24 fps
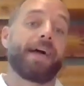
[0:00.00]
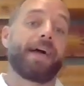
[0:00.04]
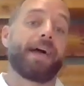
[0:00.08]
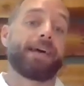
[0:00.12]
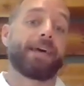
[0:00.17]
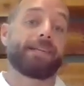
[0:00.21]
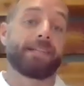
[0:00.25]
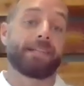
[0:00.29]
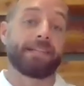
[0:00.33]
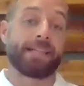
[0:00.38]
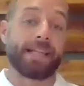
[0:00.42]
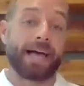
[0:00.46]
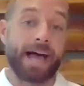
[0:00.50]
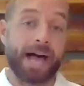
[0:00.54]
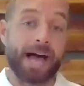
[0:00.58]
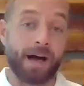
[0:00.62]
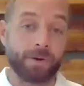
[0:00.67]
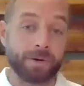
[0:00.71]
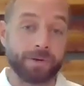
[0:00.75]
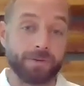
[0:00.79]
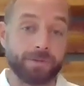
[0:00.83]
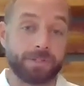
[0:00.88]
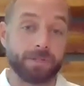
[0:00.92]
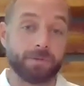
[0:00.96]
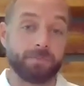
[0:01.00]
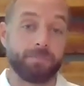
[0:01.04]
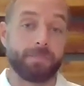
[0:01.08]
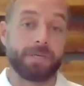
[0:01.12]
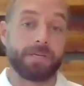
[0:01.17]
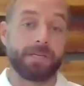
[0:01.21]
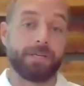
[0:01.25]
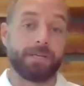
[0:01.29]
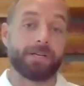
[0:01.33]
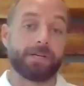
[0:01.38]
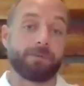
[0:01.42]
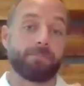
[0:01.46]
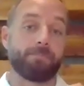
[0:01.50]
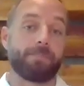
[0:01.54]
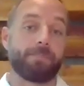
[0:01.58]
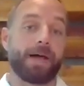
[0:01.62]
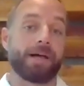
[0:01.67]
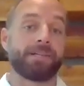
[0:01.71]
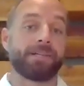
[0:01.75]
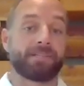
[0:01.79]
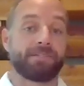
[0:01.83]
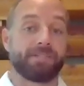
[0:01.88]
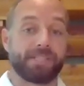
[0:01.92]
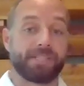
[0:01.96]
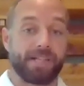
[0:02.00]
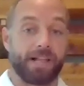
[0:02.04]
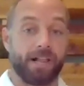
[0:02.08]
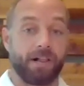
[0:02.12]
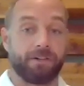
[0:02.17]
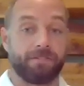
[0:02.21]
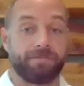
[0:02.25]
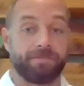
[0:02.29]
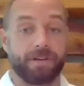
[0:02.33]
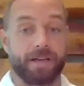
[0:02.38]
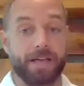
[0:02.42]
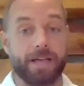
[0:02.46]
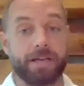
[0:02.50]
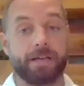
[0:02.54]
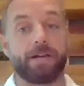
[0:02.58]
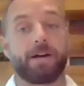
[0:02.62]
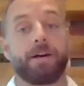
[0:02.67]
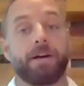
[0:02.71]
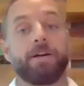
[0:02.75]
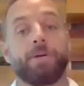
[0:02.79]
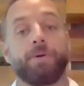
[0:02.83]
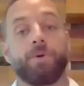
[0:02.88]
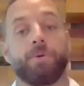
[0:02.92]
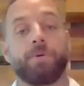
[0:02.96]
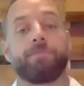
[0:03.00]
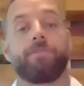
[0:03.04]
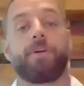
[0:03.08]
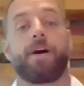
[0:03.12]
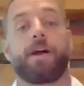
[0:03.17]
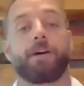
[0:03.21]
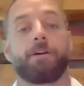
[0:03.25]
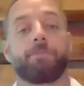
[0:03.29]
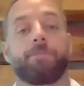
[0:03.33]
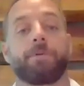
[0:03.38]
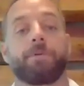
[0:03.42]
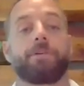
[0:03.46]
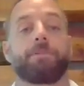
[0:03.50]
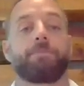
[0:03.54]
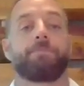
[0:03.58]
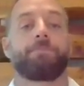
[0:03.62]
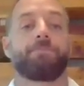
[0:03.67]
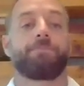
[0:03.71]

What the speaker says: and allow you to be your best self in our new environment.